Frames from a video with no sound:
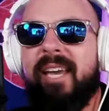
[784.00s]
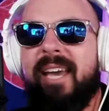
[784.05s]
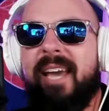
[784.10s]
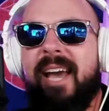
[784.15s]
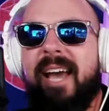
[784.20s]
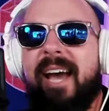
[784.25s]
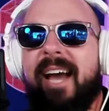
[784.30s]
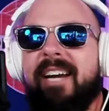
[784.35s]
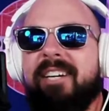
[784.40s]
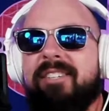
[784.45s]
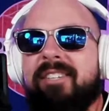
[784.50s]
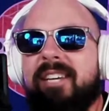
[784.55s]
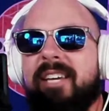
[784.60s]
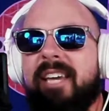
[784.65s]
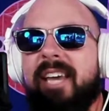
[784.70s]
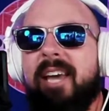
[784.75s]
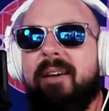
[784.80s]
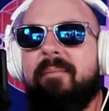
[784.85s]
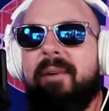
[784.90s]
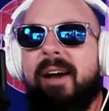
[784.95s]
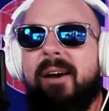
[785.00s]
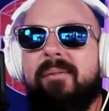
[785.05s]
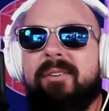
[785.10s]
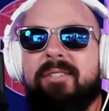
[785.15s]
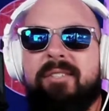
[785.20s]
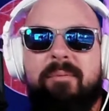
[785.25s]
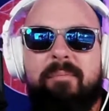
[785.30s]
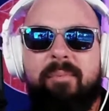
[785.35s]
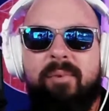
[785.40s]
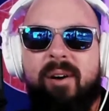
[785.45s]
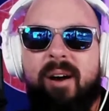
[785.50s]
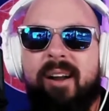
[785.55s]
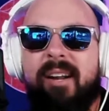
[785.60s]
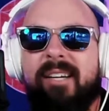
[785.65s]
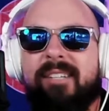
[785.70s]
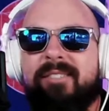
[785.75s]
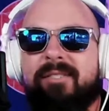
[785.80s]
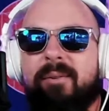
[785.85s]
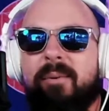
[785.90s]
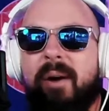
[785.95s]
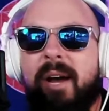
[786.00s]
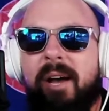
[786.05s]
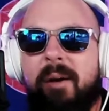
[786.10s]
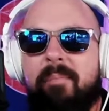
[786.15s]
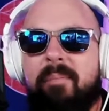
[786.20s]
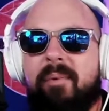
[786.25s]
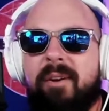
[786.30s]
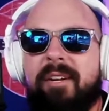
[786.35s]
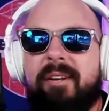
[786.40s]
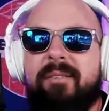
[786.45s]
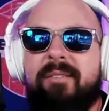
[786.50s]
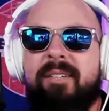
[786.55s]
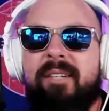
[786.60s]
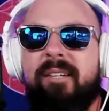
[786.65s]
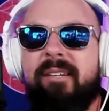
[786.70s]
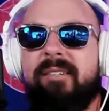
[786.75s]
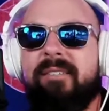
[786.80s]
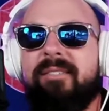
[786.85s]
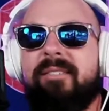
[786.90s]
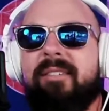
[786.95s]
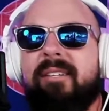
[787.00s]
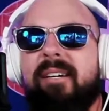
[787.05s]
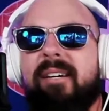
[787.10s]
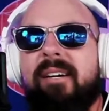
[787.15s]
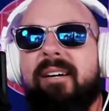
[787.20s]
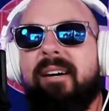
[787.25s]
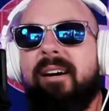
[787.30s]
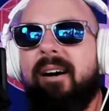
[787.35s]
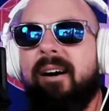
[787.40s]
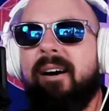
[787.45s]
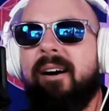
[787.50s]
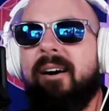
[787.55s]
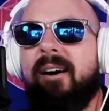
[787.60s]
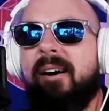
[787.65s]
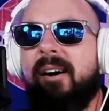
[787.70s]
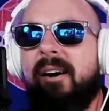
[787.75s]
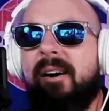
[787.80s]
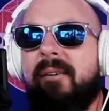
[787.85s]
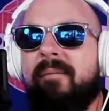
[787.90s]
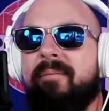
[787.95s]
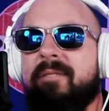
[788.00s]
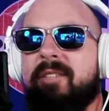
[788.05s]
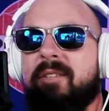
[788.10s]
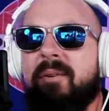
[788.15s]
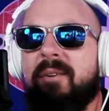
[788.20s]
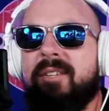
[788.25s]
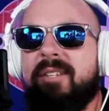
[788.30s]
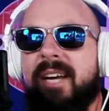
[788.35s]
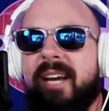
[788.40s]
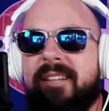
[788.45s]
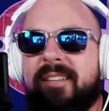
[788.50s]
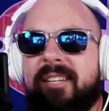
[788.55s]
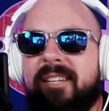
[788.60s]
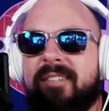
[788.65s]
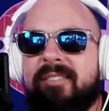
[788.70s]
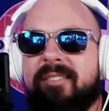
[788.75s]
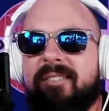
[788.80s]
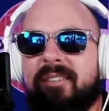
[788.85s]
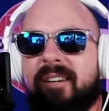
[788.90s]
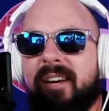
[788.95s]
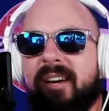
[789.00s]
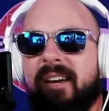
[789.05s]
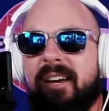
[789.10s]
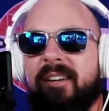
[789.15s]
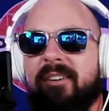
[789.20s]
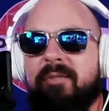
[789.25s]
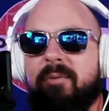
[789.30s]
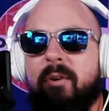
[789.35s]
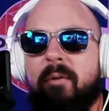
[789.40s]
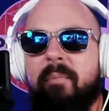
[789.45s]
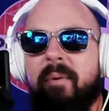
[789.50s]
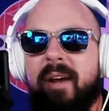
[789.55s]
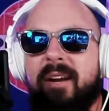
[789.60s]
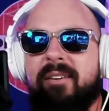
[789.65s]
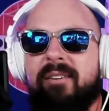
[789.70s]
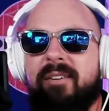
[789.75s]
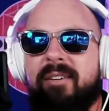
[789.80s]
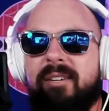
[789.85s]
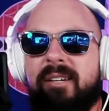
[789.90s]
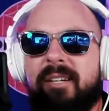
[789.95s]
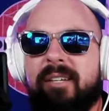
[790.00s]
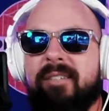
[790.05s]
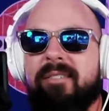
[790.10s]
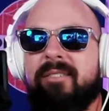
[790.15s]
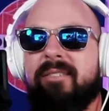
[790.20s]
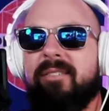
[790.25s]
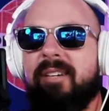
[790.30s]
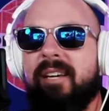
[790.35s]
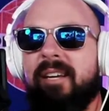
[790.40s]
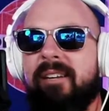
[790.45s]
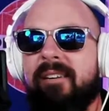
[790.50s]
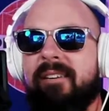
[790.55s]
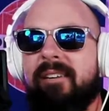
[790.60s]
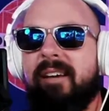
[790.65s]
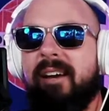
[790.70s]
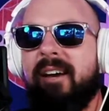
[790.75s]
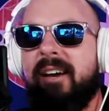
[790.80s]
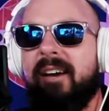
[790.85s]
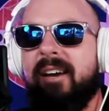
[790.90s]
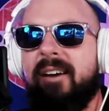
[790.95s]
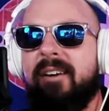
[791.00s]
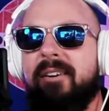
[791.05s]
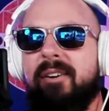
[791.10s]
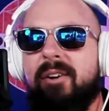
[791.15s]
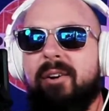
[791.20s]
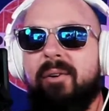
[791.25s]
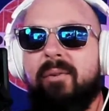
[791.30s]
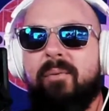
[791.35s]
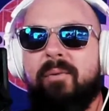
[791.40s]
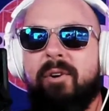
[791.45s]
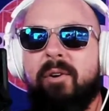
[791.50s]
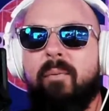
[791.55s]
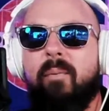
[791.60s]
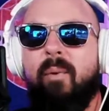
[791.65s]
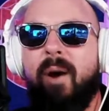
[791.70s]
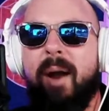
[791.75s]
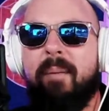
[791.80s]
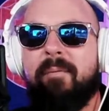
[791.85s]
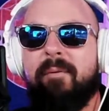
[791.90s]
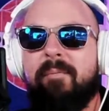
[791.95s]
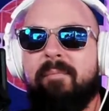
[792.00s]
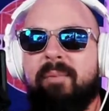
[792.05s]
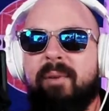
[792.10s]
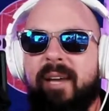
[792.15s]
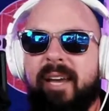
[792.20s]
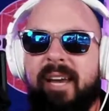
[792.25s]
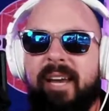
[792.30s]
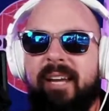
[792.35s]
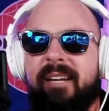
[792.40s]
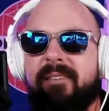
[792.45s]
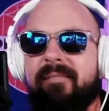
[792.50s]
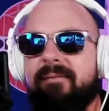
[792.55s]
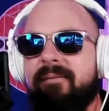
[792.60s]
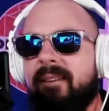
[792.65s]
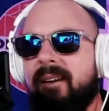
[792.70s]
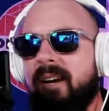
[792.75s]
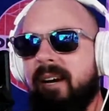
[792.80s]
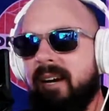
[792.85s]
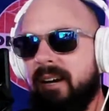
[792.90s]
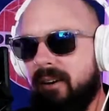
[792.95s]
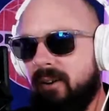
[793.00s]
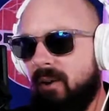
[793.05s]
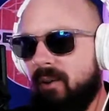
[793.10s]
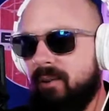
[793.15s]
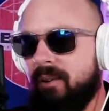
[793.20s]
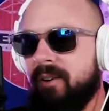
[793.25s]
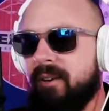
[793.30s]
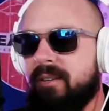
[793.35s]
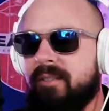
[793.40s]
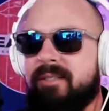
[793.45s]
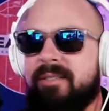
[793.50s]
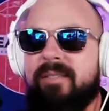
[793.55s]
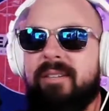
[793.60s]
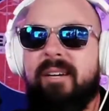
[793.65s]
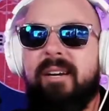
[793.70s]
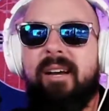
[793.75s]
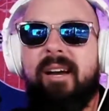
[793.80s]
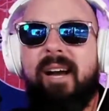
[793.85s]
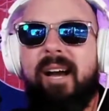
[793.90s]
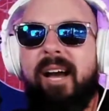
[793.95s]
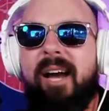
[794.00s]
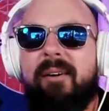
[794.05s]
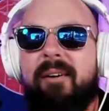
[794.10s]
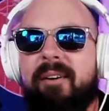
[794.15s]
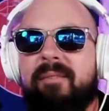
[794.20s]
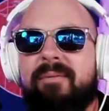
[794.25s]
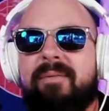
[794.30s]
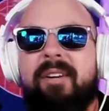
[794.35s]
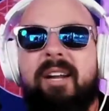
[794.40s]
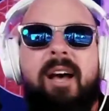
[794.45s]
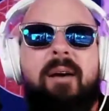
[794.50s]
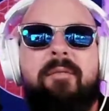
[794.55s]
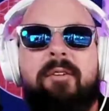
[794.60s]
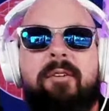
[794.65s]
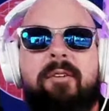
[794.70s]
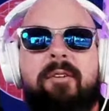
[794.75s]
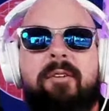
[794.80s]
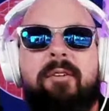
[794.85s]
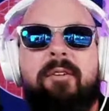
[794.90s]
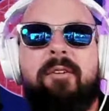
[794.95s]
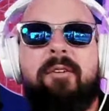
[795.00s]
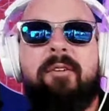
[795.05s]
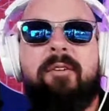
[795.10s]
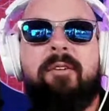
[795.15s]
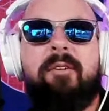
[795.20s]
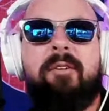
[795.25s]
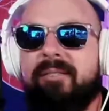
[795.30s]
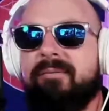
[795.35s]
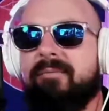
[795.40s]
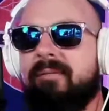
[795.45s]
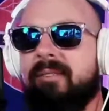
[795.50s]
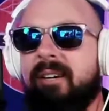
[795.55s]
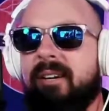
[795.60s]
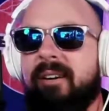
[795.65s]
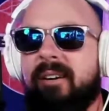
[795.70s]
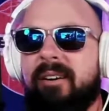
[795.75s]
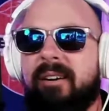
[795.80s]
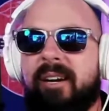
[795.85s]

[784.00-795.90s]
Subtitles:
but he actually came out with some products to help window tinters. So he's got these door panel hooks and rear wiper blade holders. A phenomenal product. They're